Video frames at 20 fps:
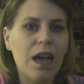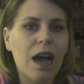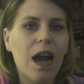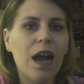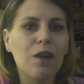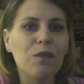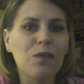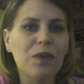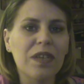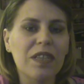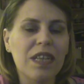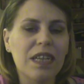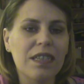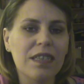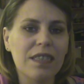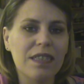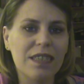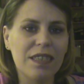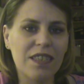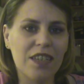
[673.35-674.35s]
I
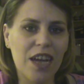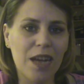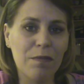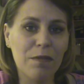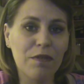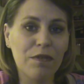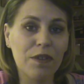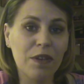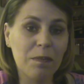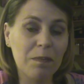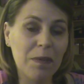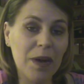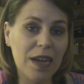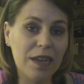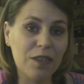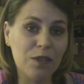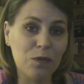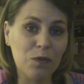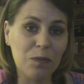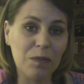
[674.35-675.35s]
realize this time of
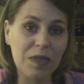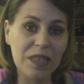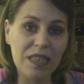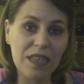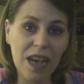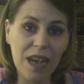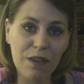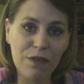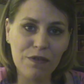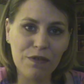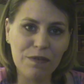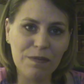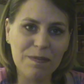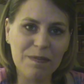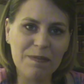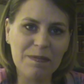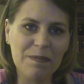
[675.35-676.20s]
goodbyes will be tough.